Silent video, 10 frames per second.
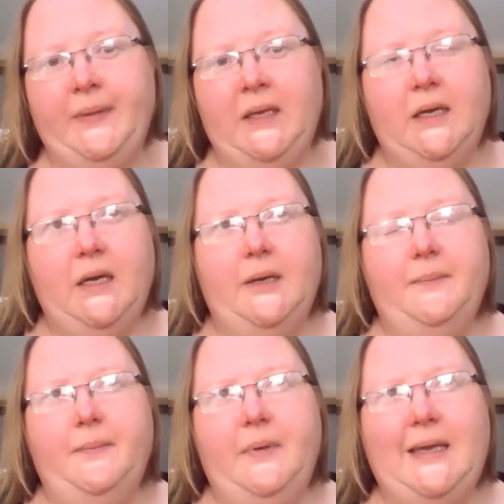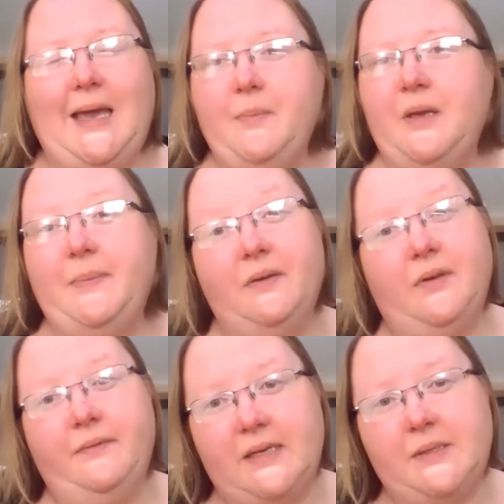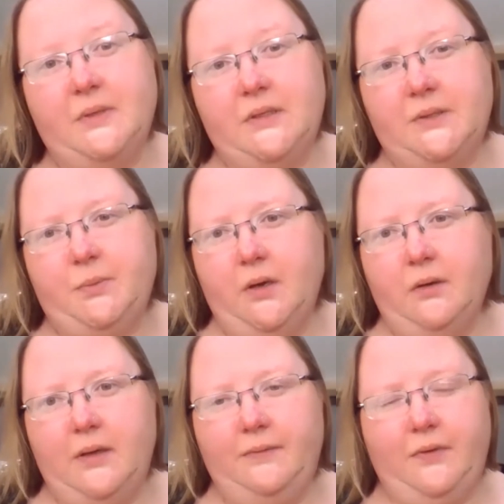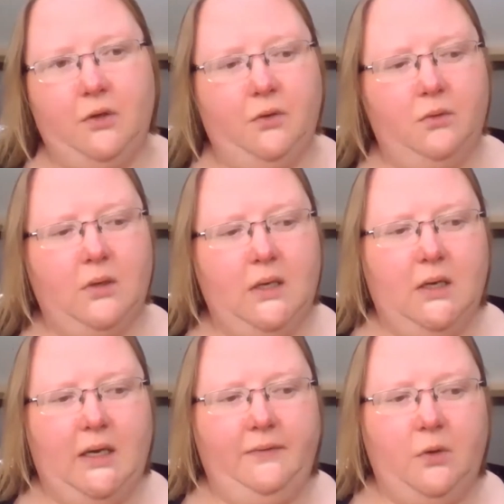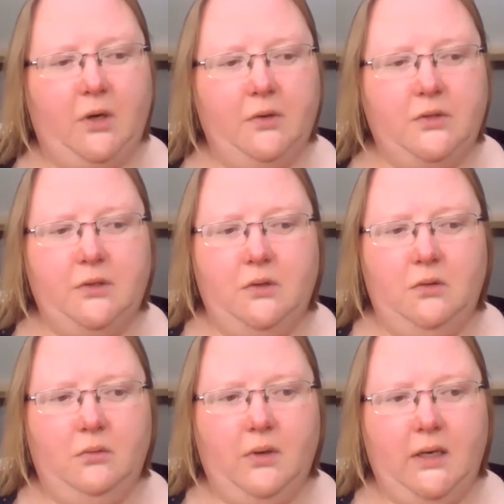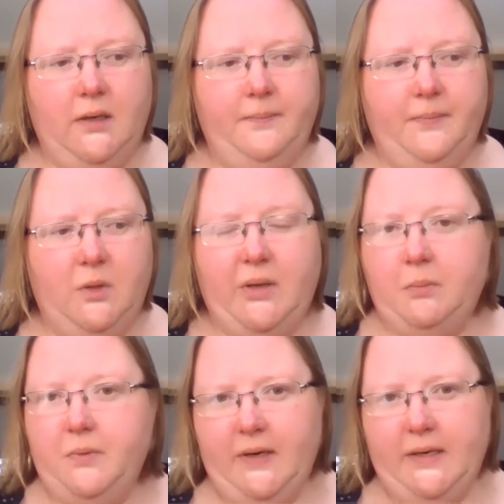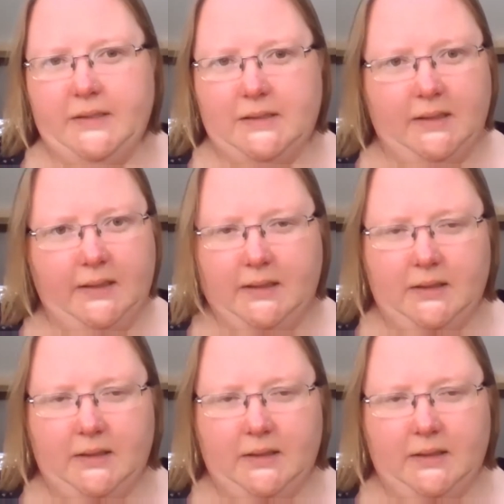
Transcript: It can be a bit of an investment as well. If you go to the big providers like